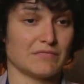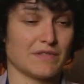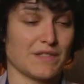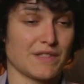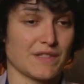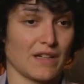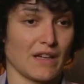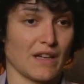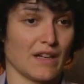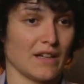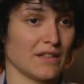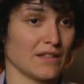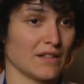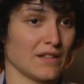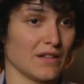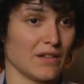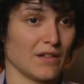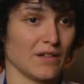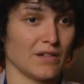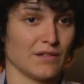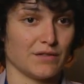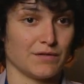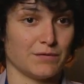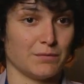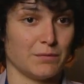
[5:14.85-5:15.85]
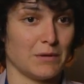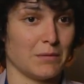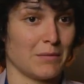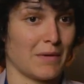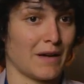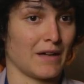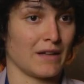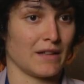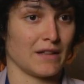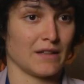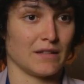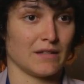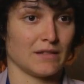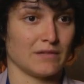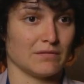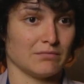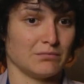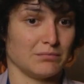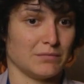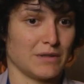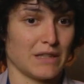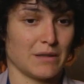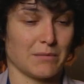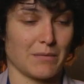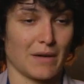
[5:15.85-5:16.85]
scared of
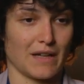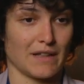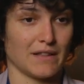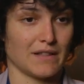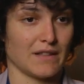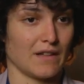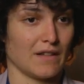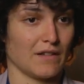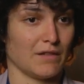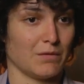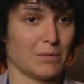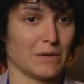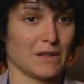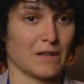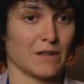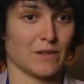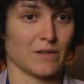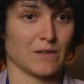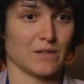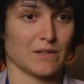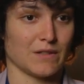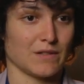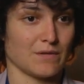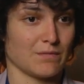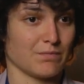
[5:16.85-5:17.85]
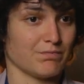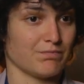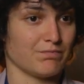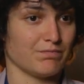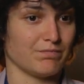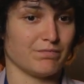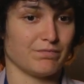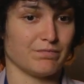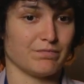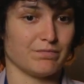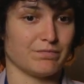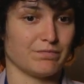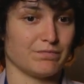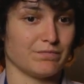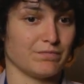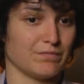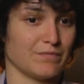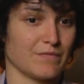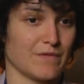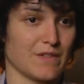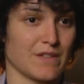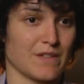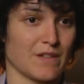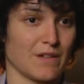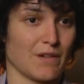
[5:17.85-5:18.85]
being myself because
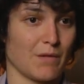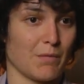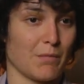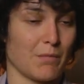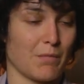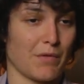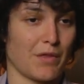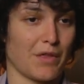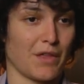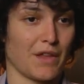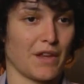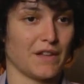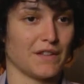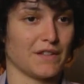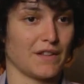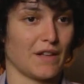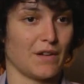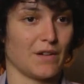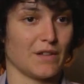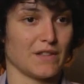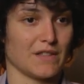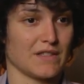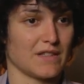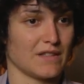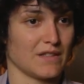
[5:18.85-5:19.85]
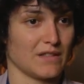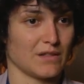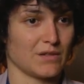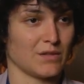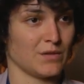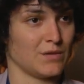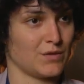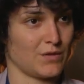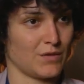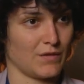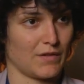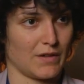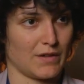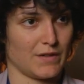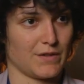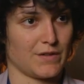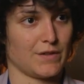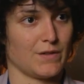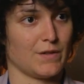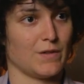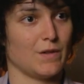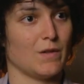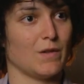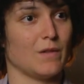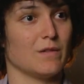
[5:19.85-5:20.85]
some things are still
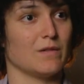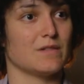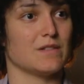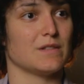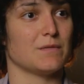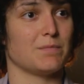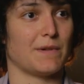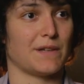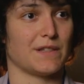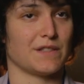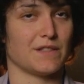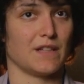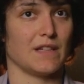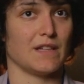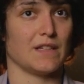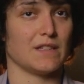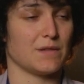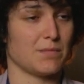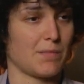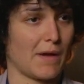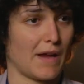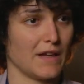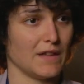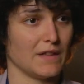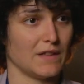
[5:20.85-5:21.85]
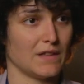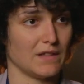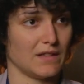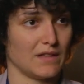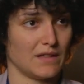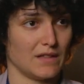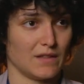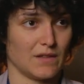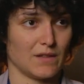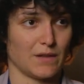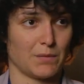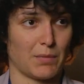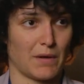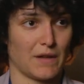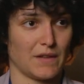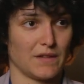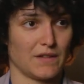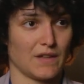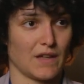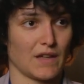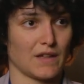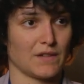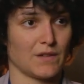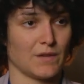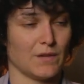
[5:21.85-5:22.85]
controversial, especially in space, in the
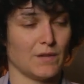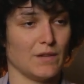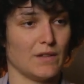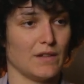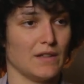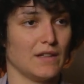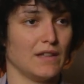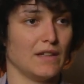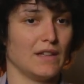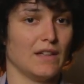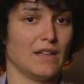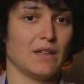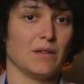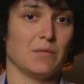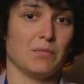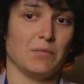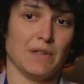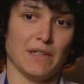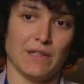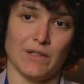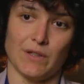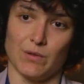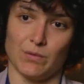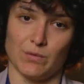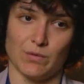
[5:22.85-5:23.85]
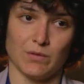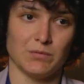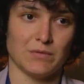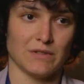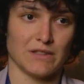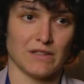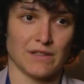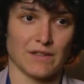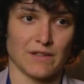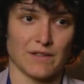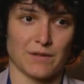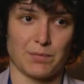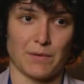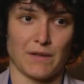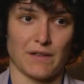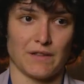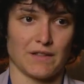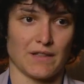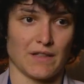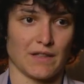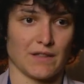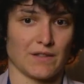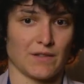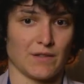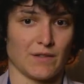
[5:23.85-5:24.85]
space sector. Being a woman in the
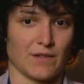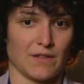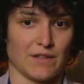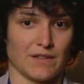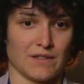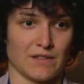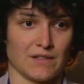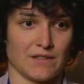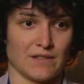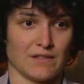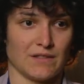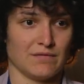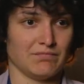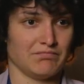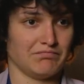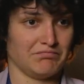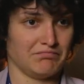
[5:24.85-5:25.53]
space sector is